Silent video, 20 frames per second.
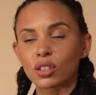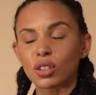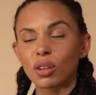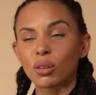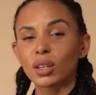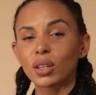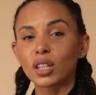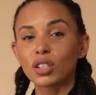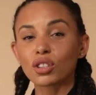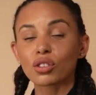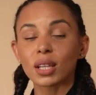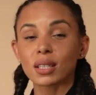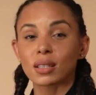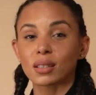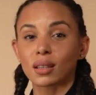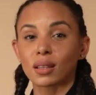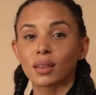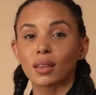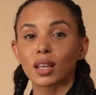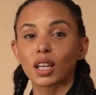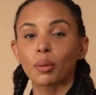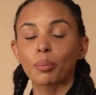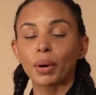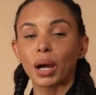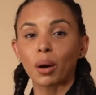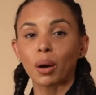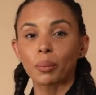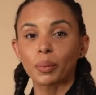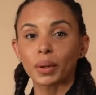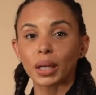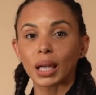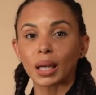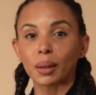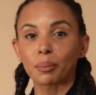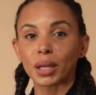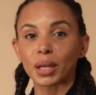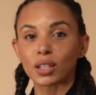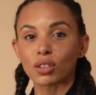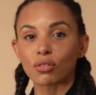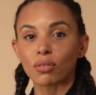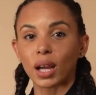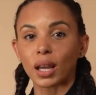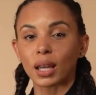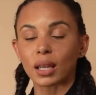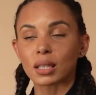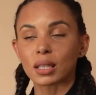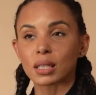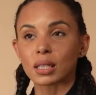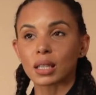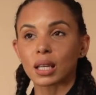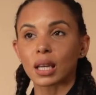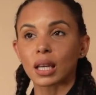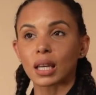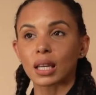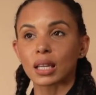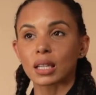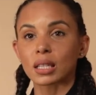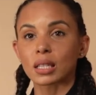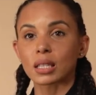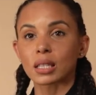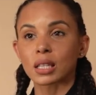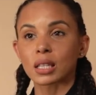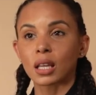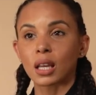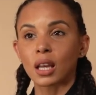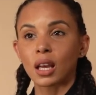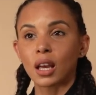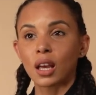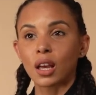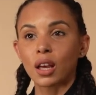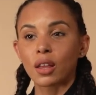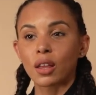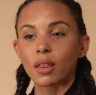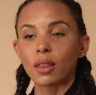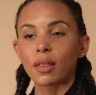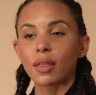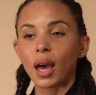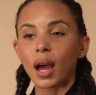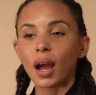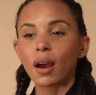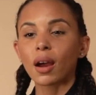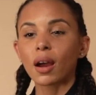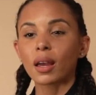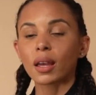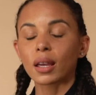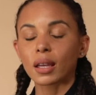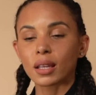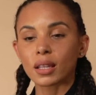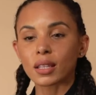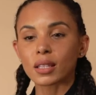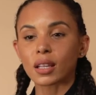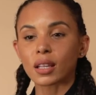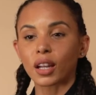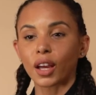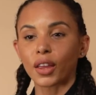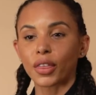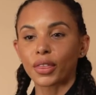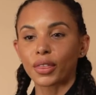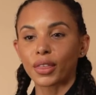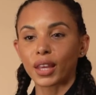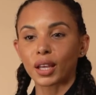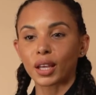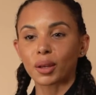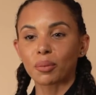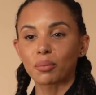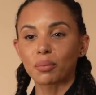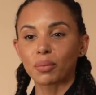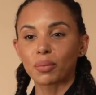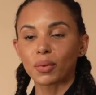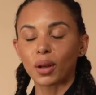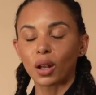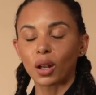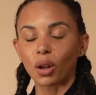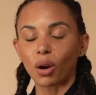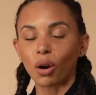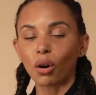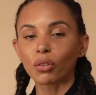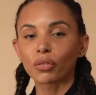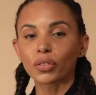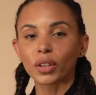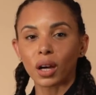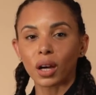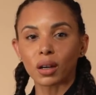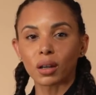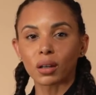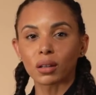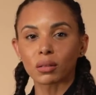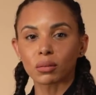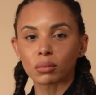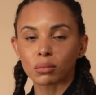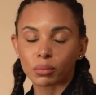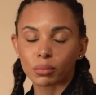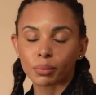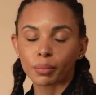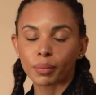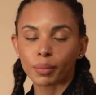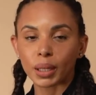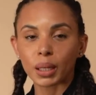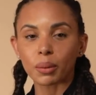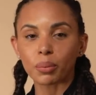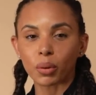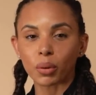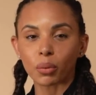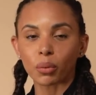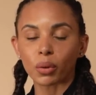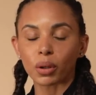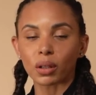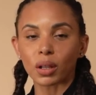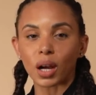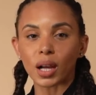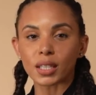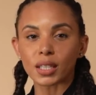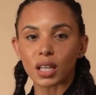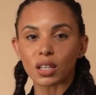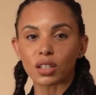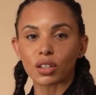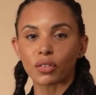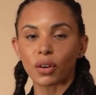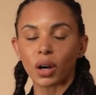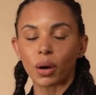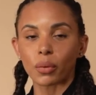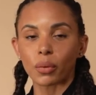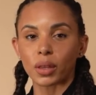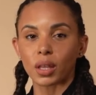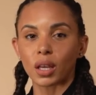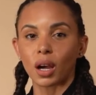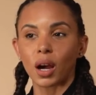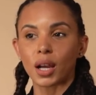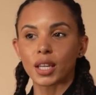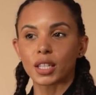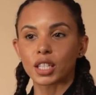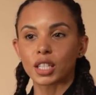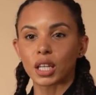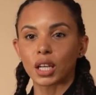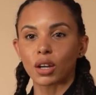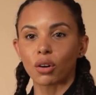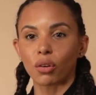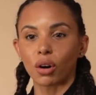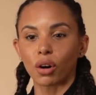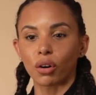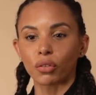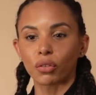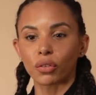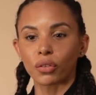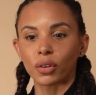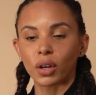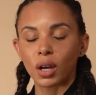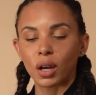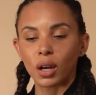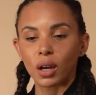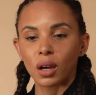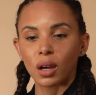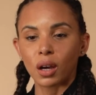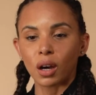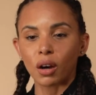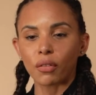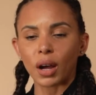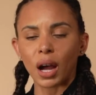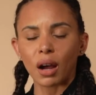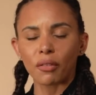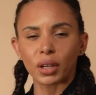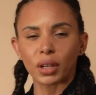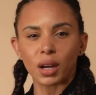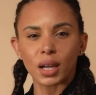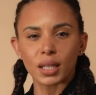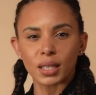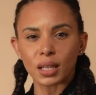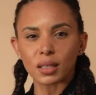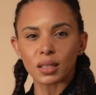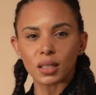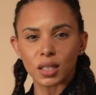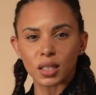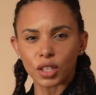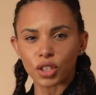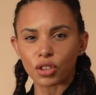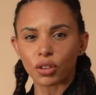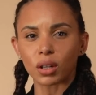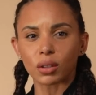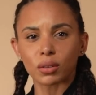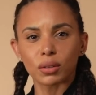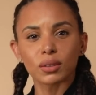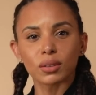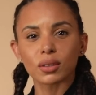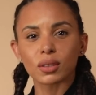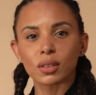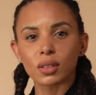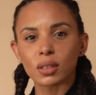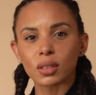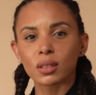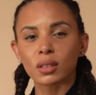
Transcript: So the interesting thing about being mixed race is there is, and I think a lot of young people will identify with the idea of having identity struggles,